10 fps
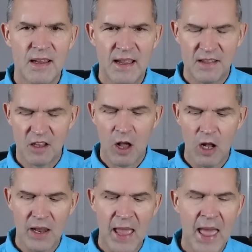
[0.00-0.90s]
And the
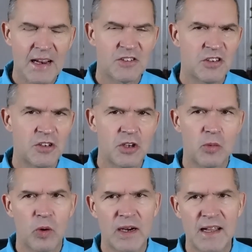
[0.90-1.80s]
call to action, you
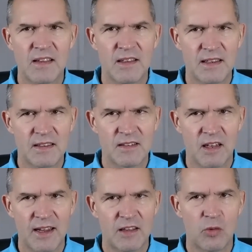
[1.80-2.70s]
can work on things
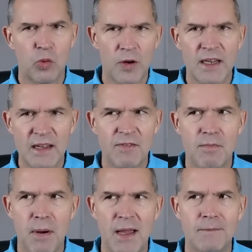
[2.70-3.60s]
like the wording of
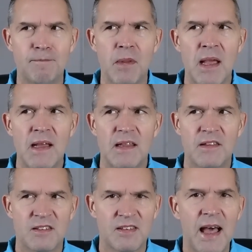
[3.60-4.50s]
the button,
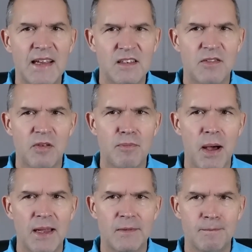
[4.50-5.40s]
the size of the
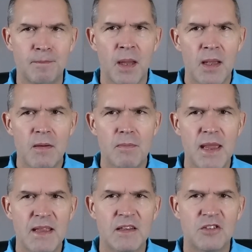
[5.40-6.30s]
button,
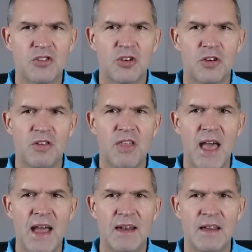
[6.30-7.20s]
making sure
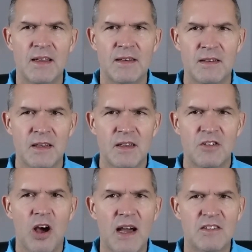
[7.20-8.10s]
that it
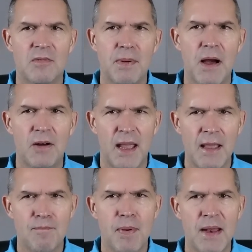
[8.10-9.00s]
talks about
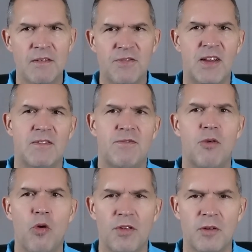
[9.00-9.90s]
a benefit
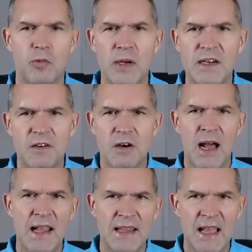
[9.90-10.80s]
for the reader
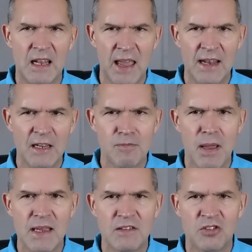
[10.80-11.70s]
on that landing
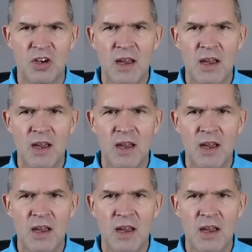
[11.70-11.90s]
page.